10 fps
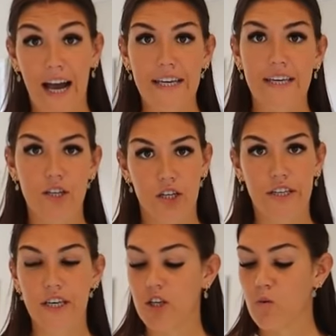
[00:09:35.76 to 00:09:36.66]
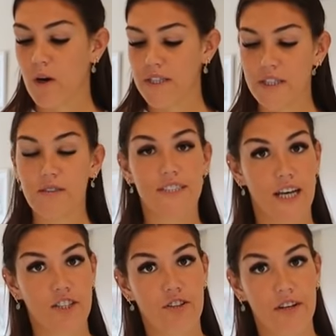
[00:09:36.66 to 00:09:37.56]
high heat cooking, you want to use
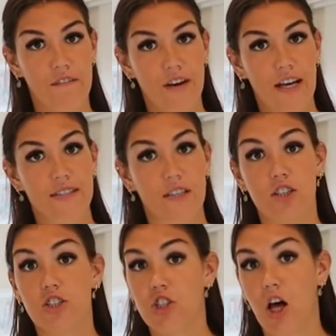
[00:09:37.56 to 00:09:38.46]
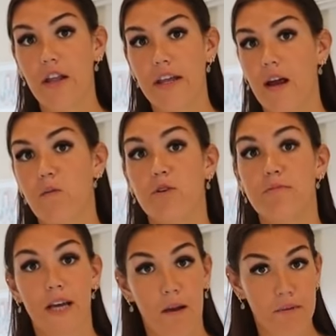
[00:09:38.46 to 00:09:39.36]
saturated fats that are solid at
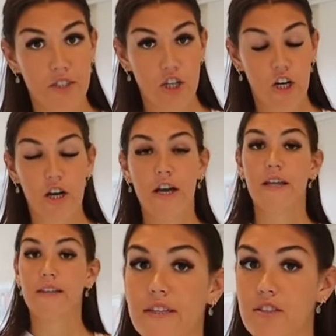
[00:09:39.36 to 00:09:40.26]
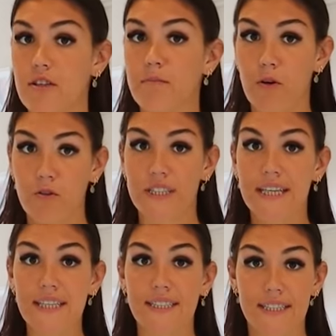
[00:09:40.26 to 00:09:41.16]
room temperature. These are the
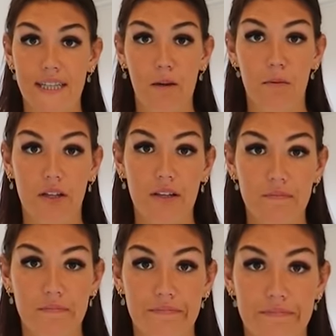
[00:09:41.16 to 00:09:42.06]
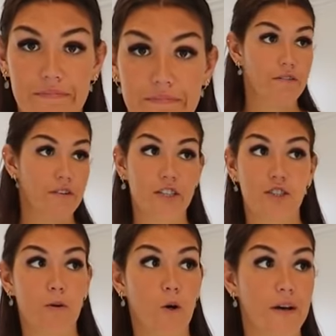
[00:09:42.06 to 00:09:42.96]
most heat stable.
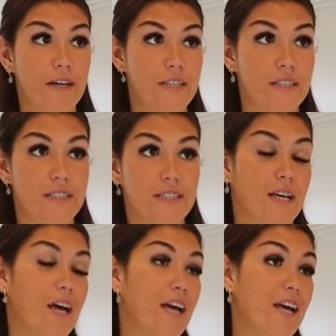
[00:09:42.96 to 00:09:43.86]
Vegetable oils,